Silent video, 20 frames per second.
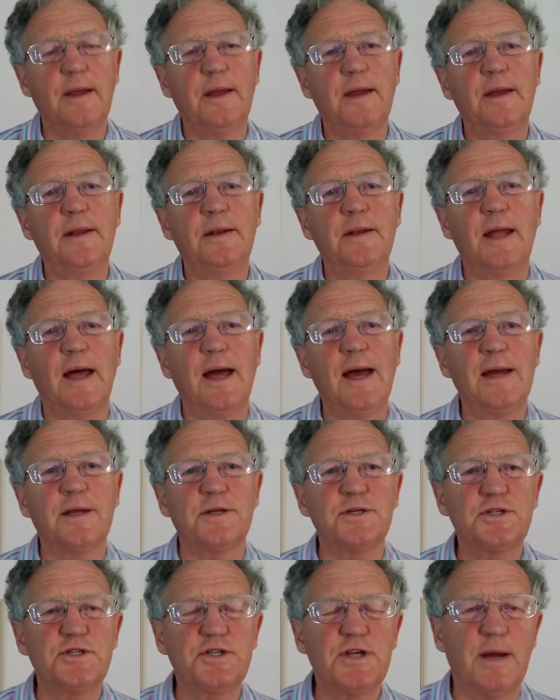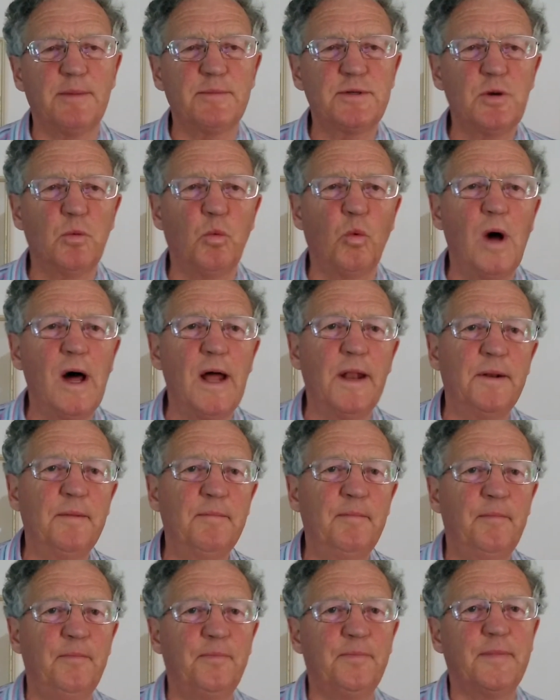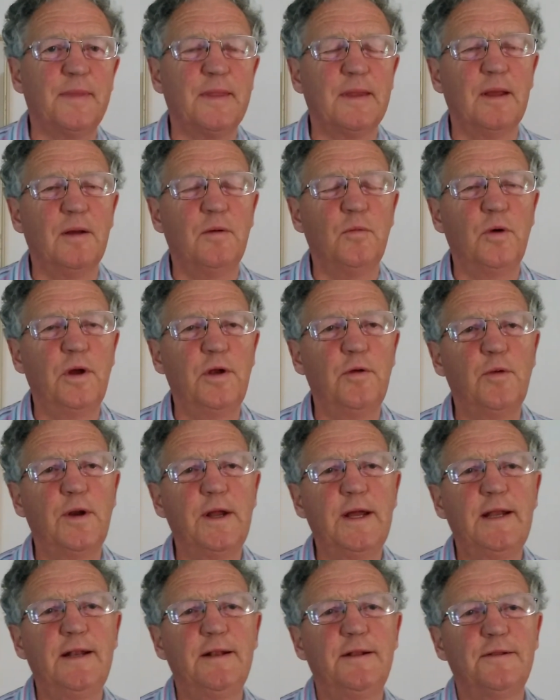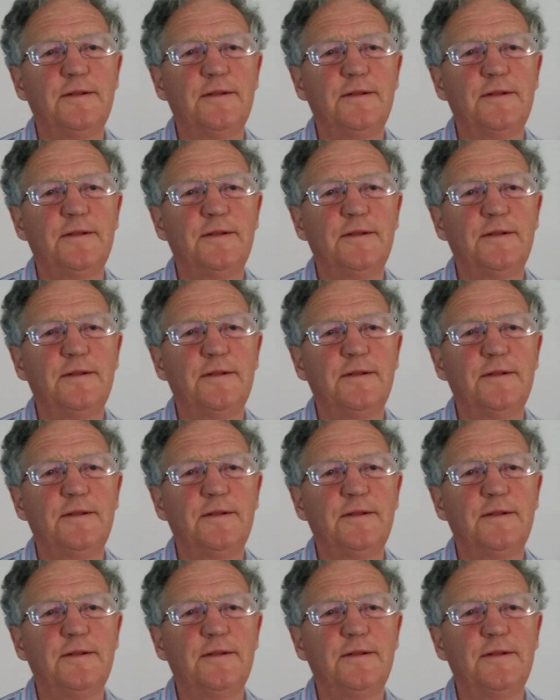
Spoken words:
In Acts chapter 1, we read